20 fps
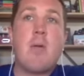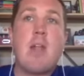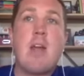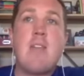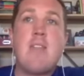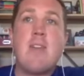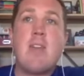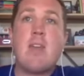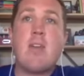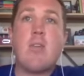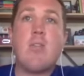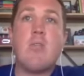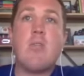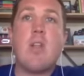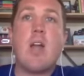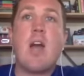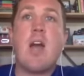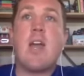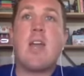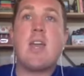And I think
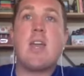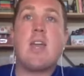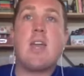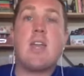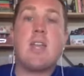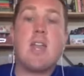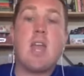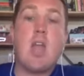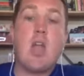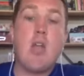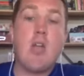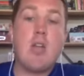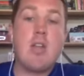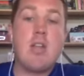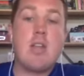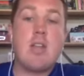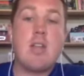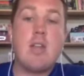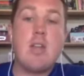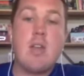Unai
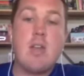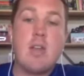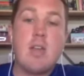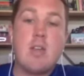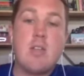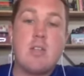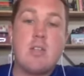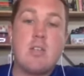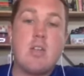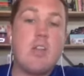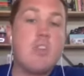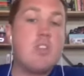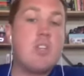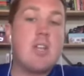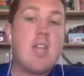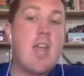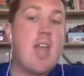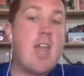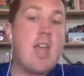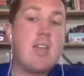inherited such
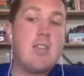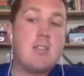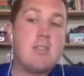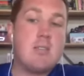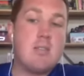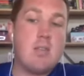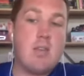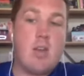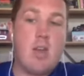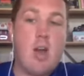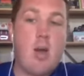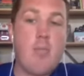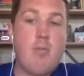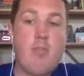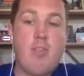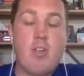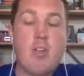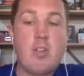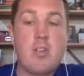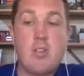an ace
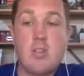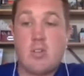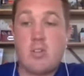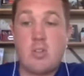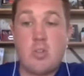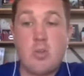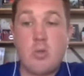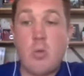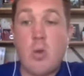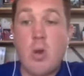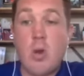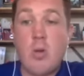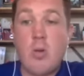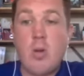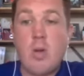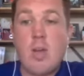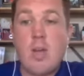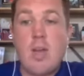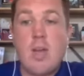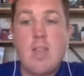upfront duo